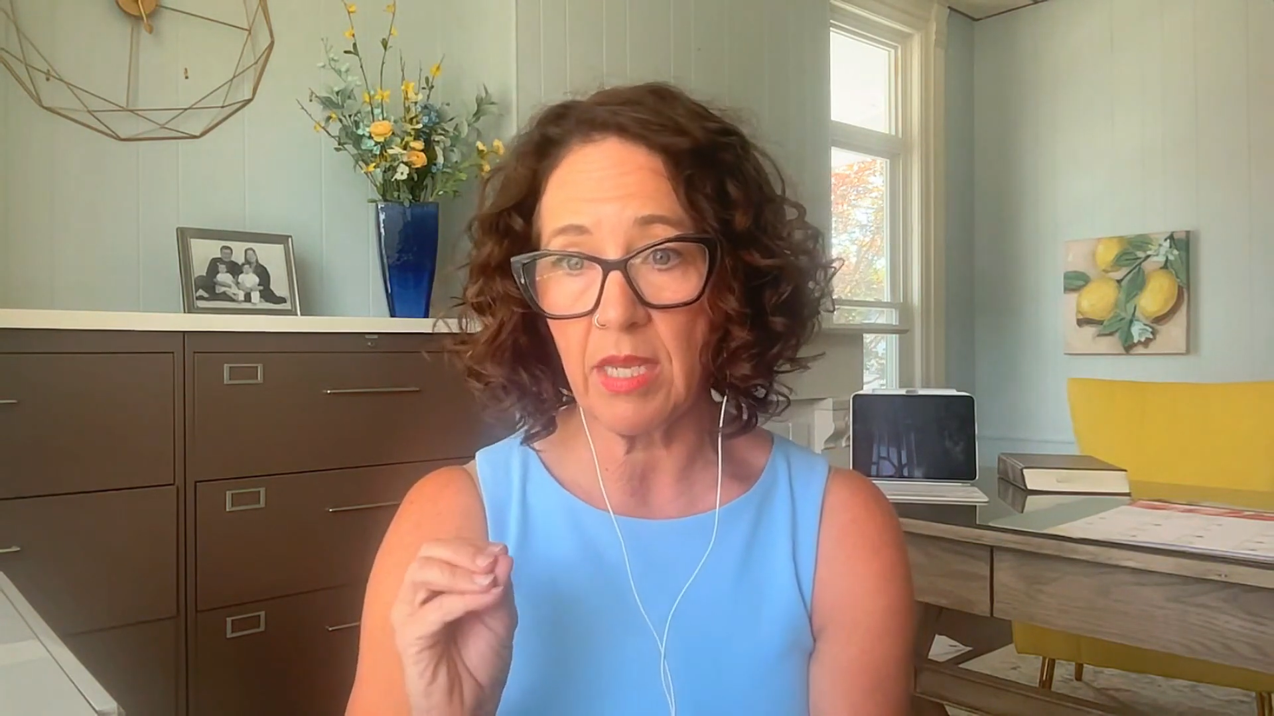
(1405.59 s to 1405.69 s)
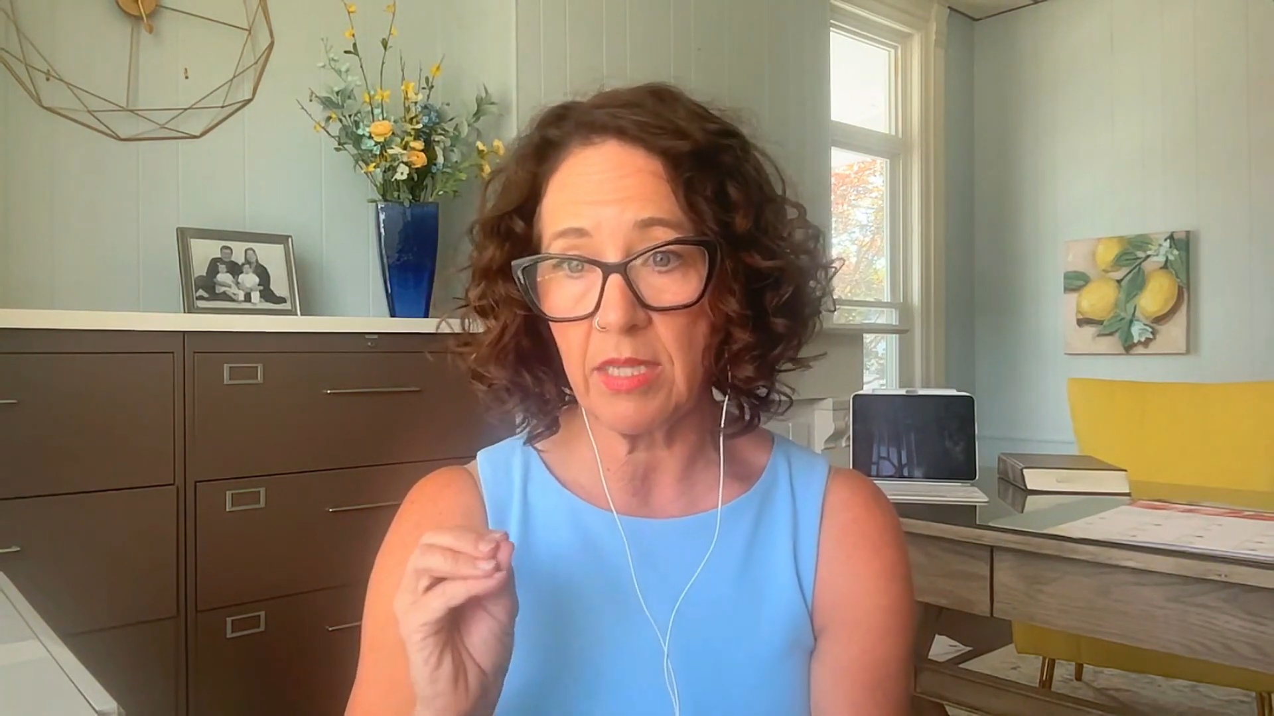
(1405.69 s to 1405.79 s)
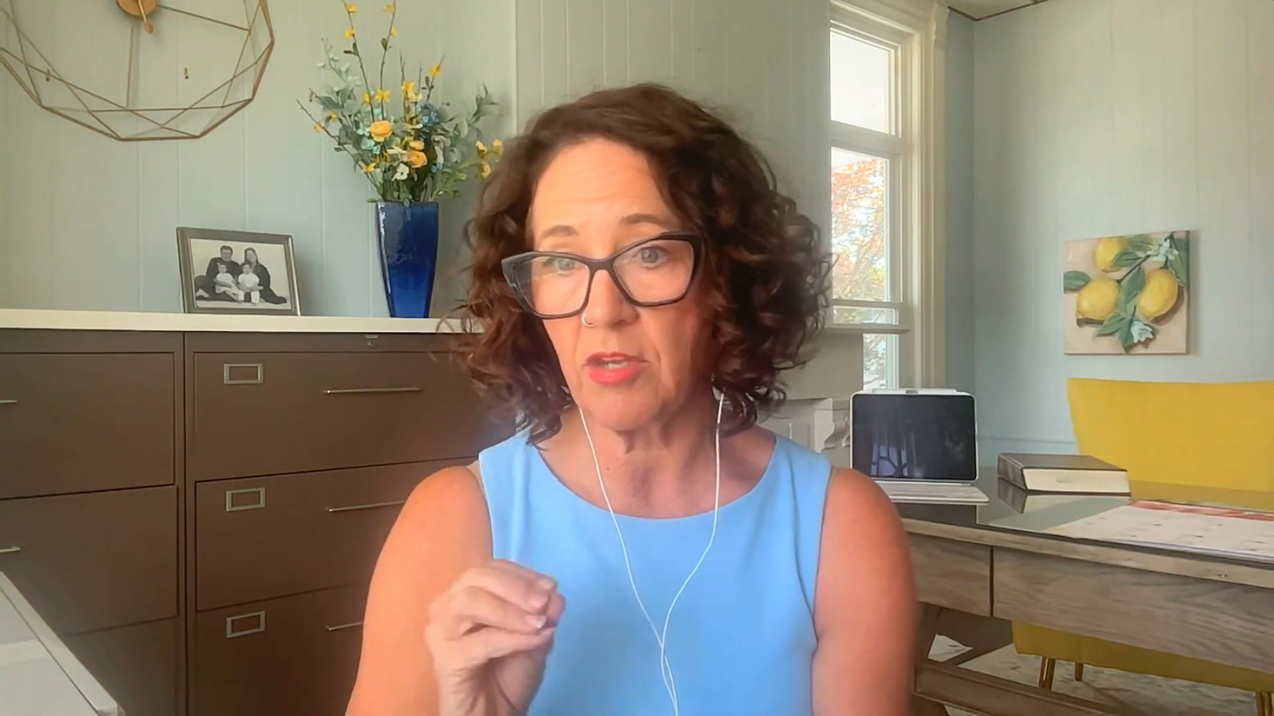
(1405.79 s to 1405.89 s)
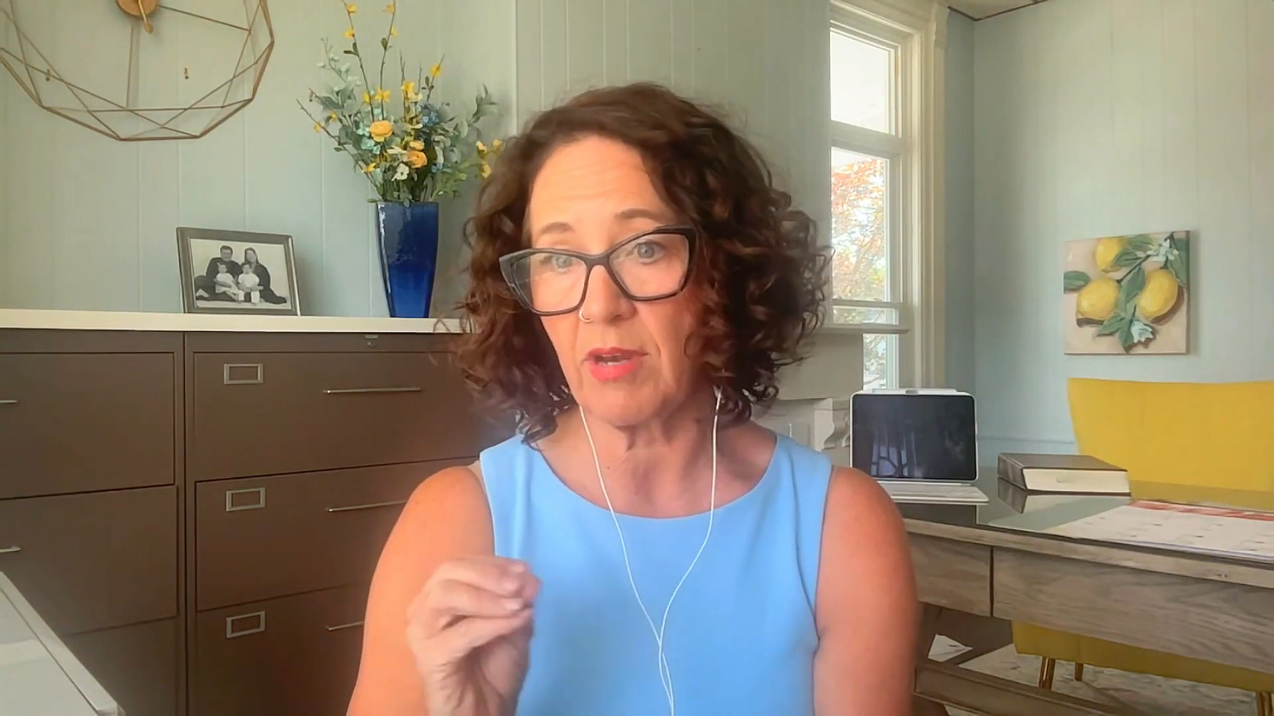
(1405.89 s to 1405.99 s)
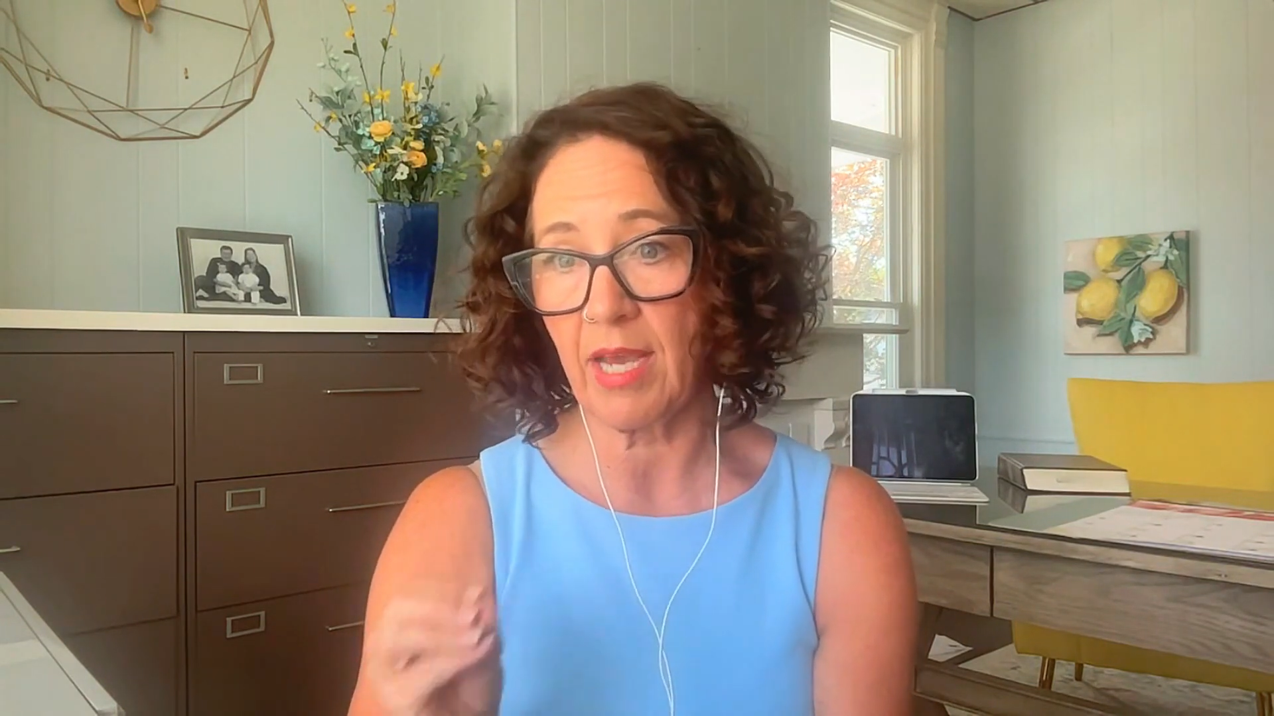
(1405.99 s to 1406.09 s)

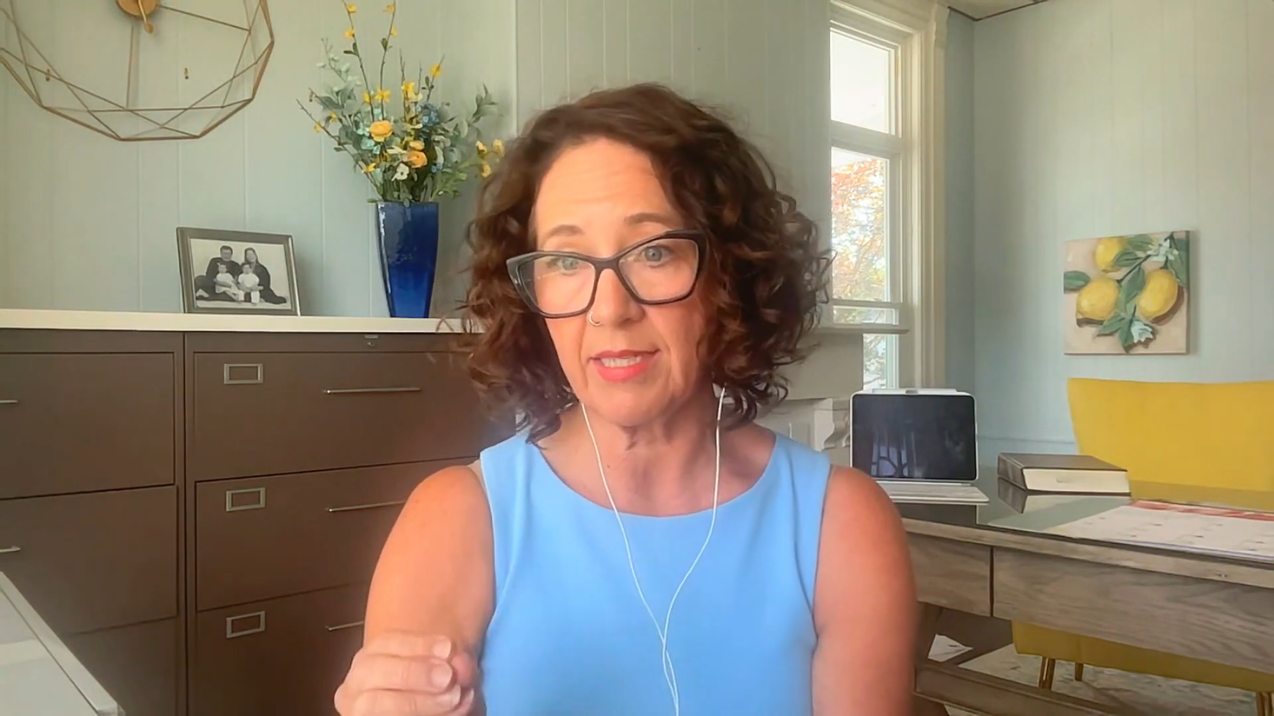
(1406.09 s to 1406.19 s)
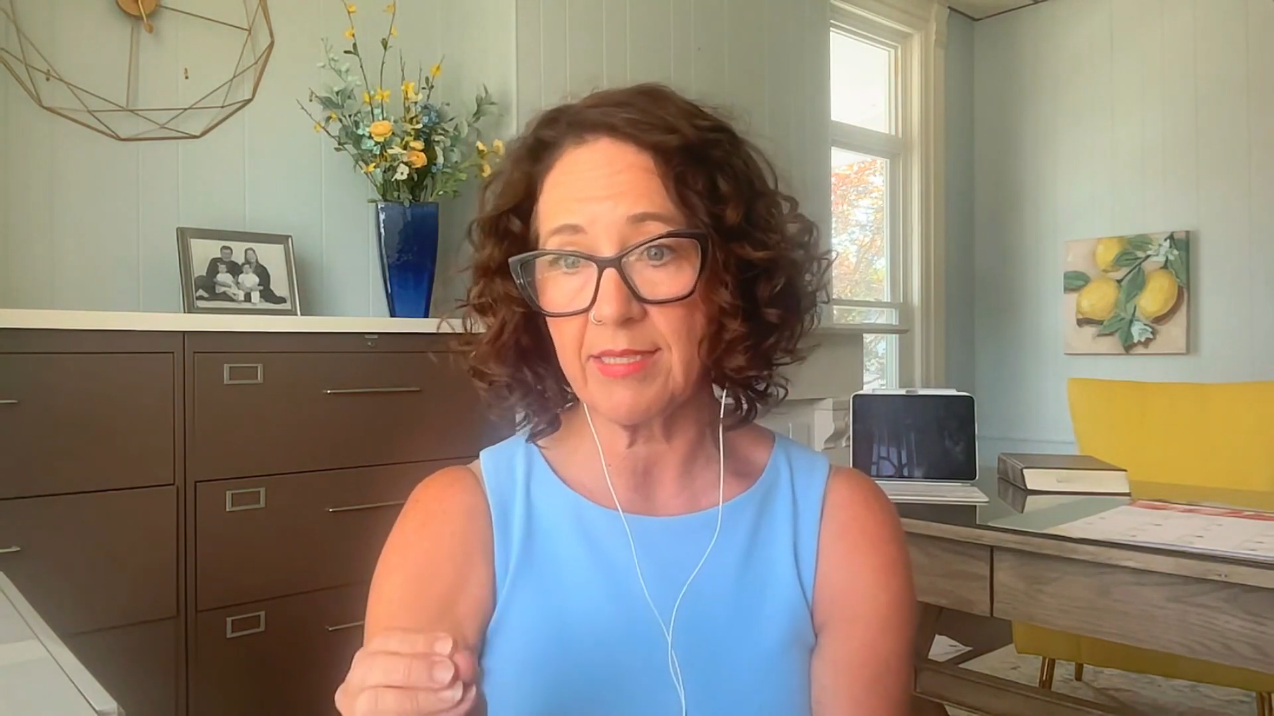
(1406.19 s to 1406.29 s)
United